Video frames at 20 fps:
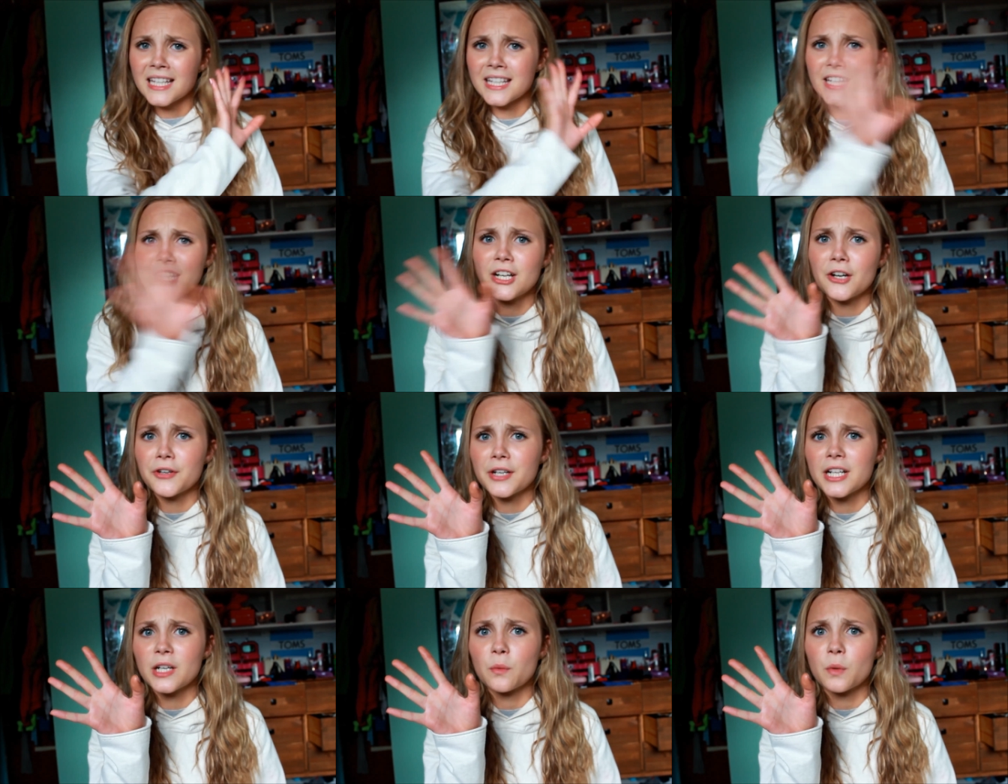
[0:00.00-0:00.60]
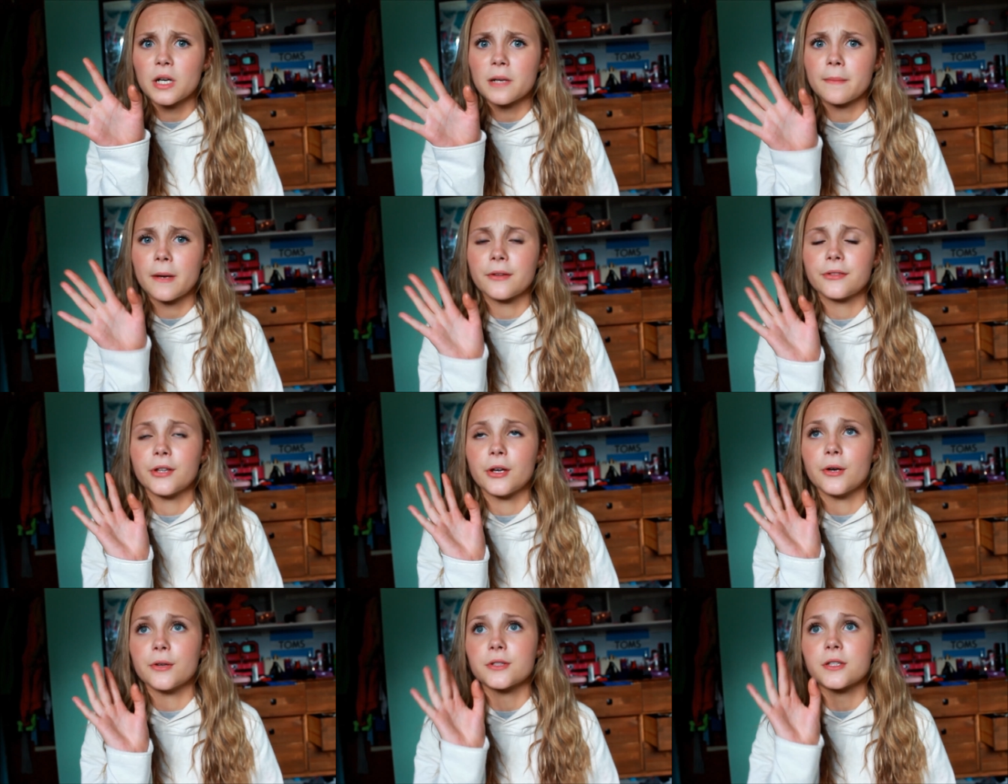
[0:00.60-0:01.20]
you don't need to worry
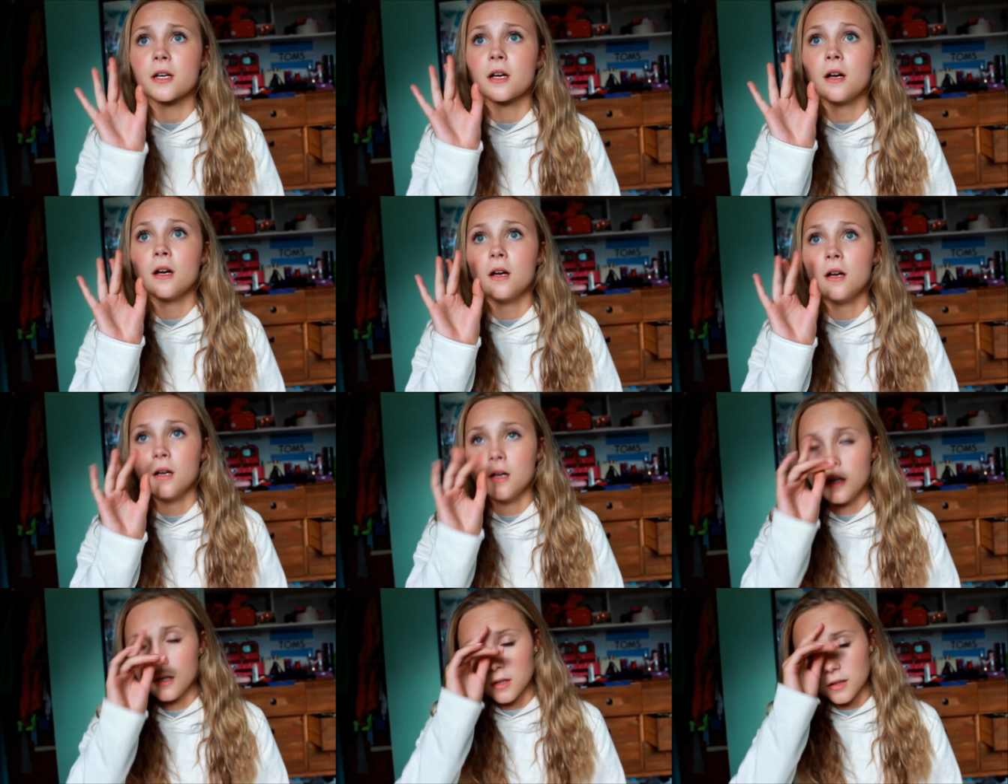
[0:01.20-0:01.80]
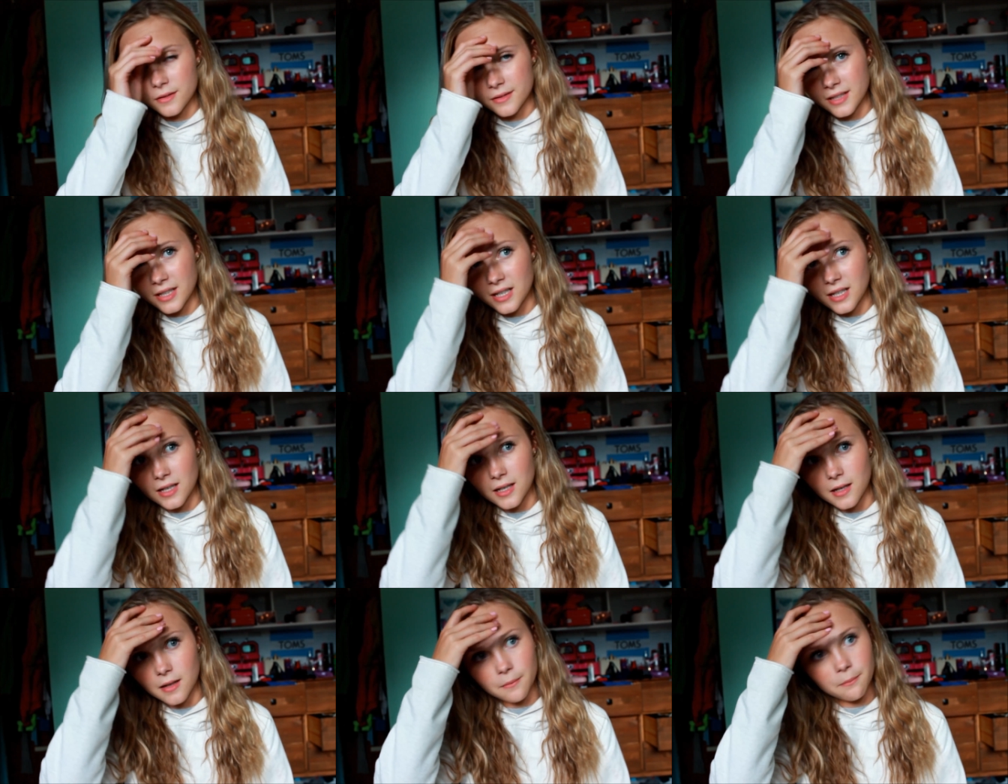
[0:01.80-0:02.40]
about those
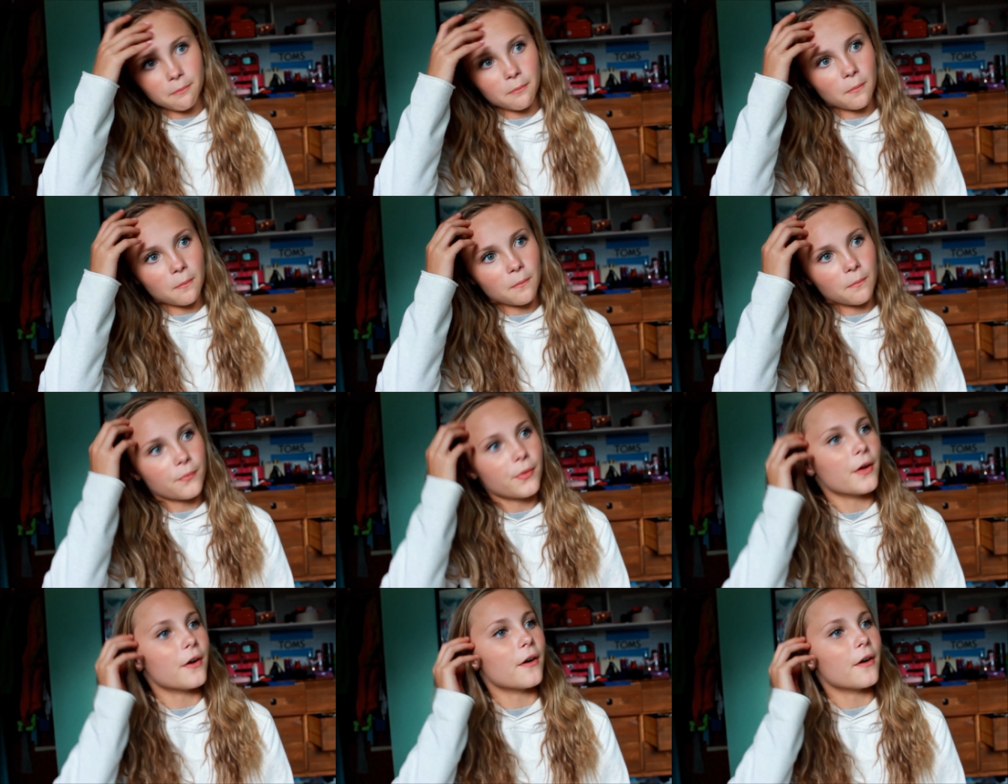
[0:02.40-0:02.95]
the, mm,